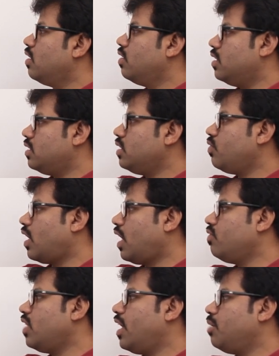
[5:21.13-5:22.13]
This is one
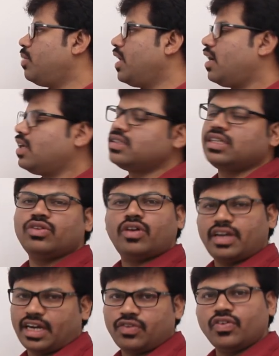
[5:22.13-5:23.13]
of the IP address in your
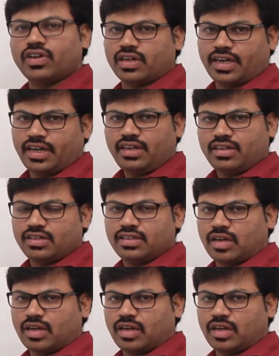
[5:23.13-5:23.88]
network, right?